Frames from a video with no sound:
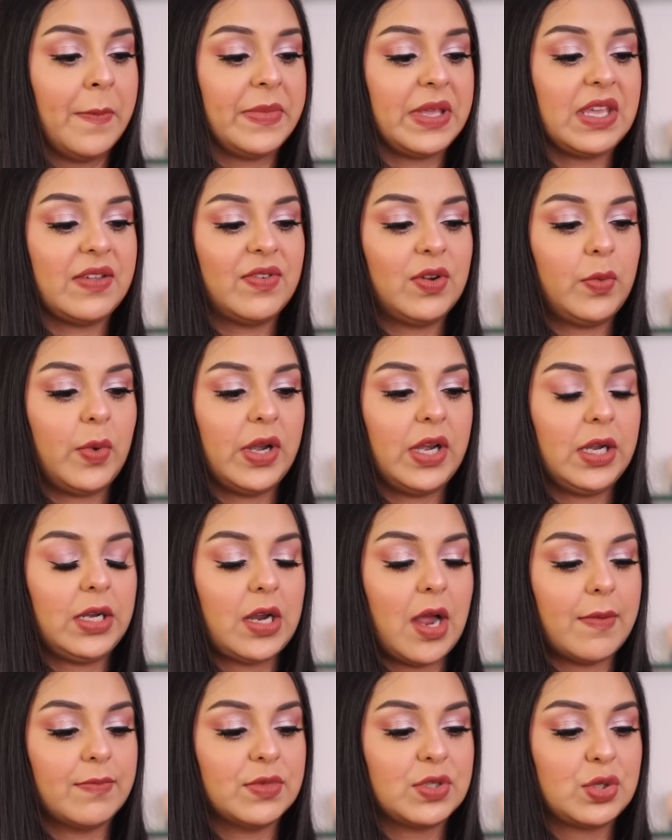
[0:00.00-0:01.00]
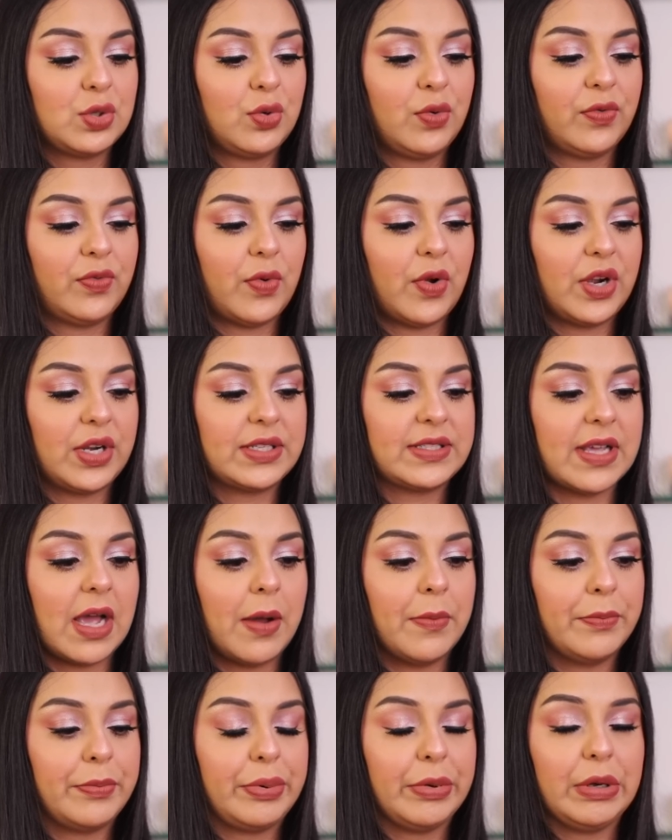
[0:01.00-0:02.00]
Even when it comes to, for
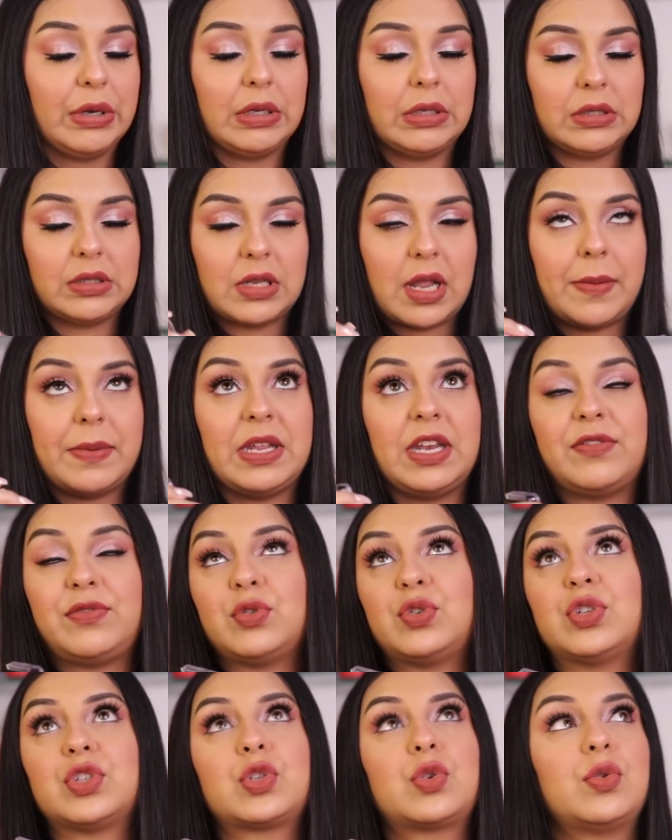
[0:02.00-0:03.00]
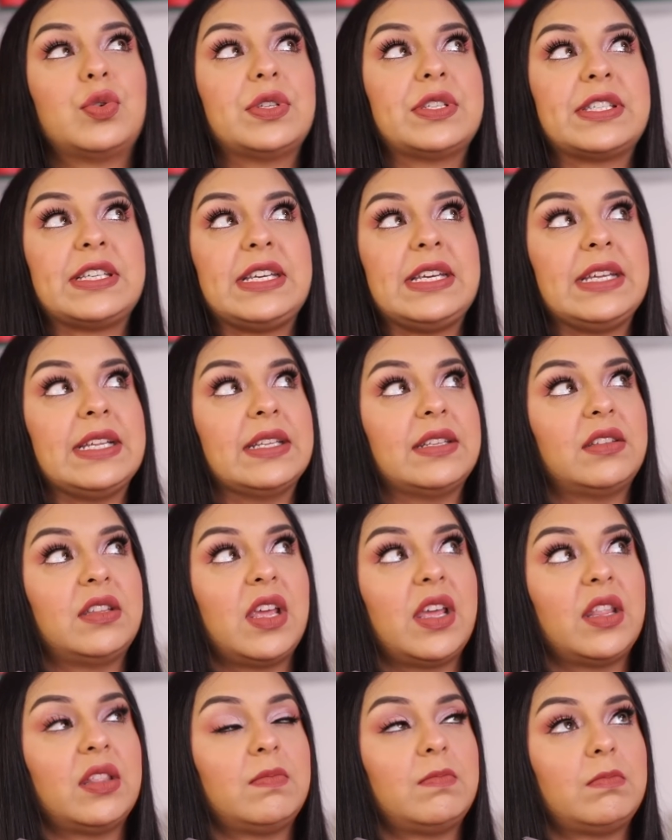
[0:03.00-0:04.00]
example, I mean, if you just go to see
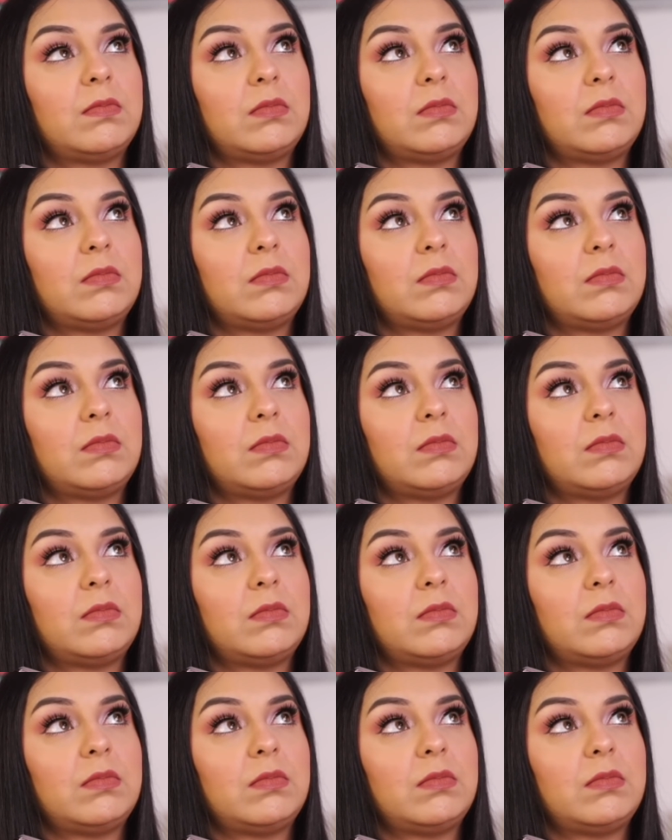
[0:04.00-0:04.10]
their,